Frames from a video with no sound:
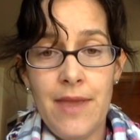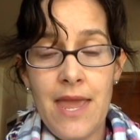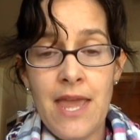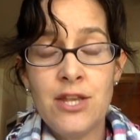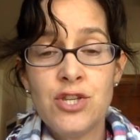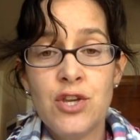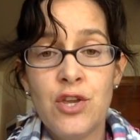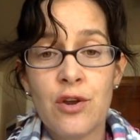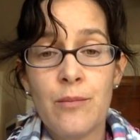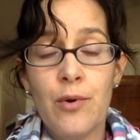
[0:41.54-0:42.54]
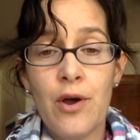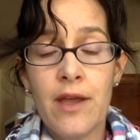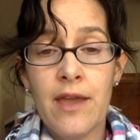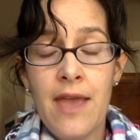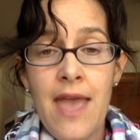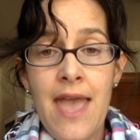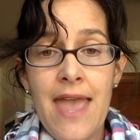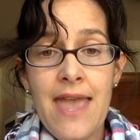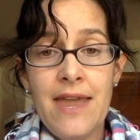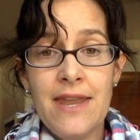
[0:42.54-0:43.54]
into your book
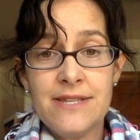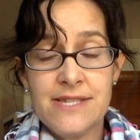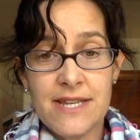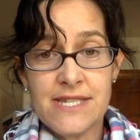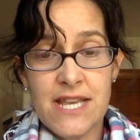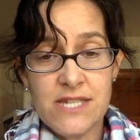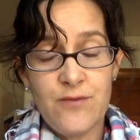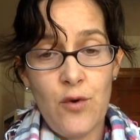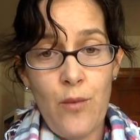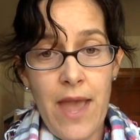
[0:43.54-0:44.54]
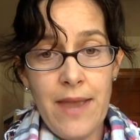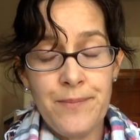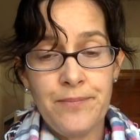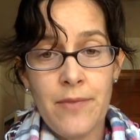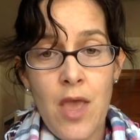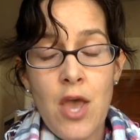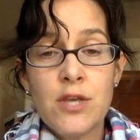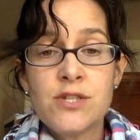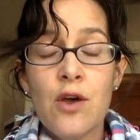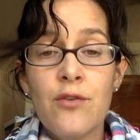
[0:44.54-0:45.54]
in a successful way.
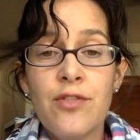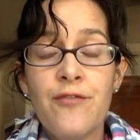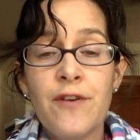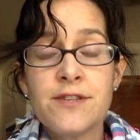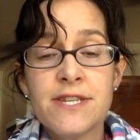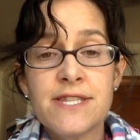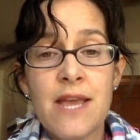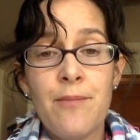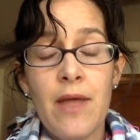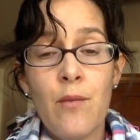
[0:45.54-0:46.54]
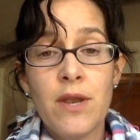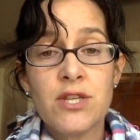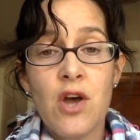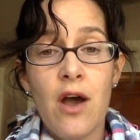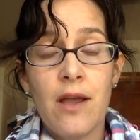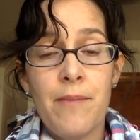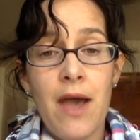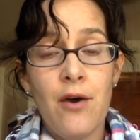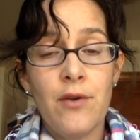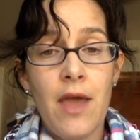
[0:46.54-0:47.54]
So the first example I want to talk
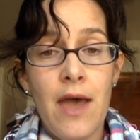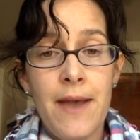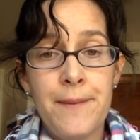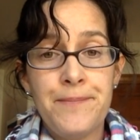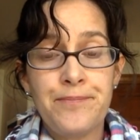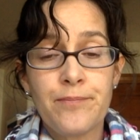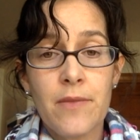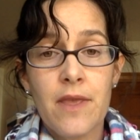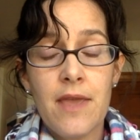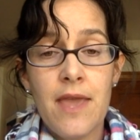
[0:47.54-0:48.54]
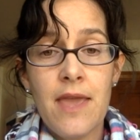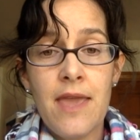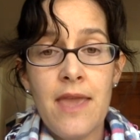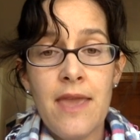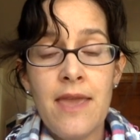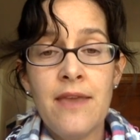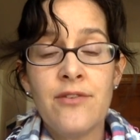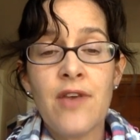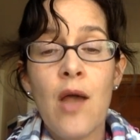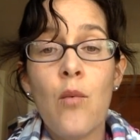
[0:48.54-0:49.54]
about
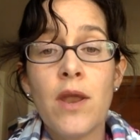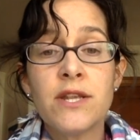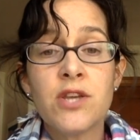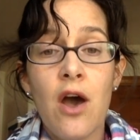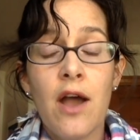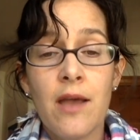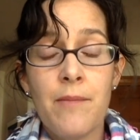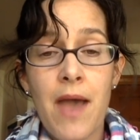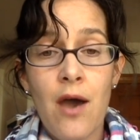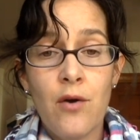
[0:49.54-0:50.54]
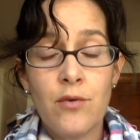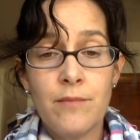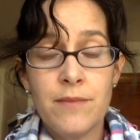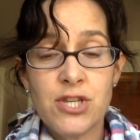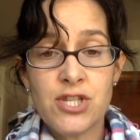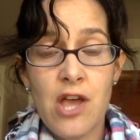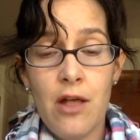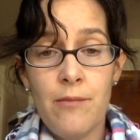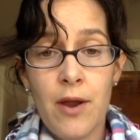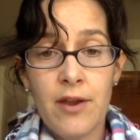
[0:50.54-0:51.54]
is I want to talk about
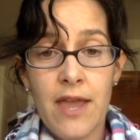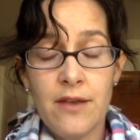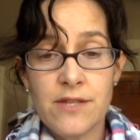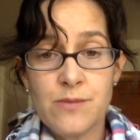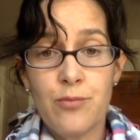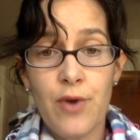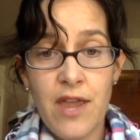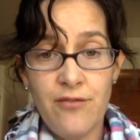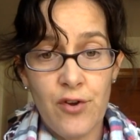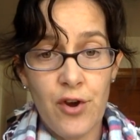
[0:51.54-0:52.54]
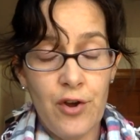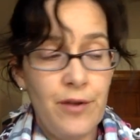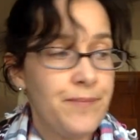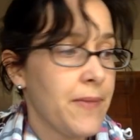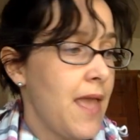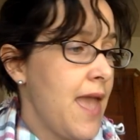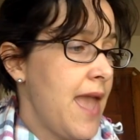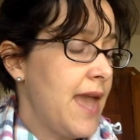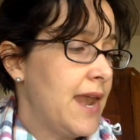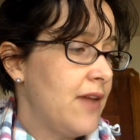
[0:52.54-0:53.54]
Michelle Markel's Brave Girl,
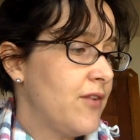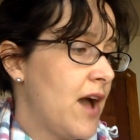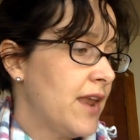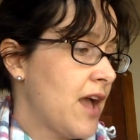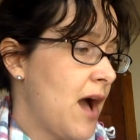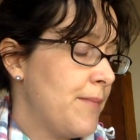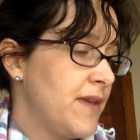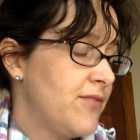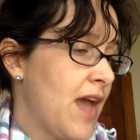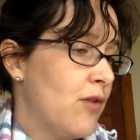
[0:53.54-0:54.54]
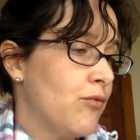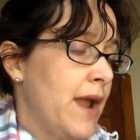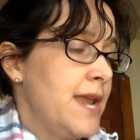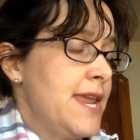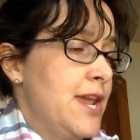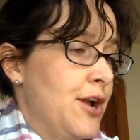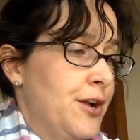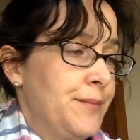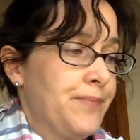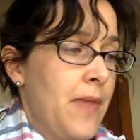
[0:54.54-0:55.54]
and I've got a copy of that right here.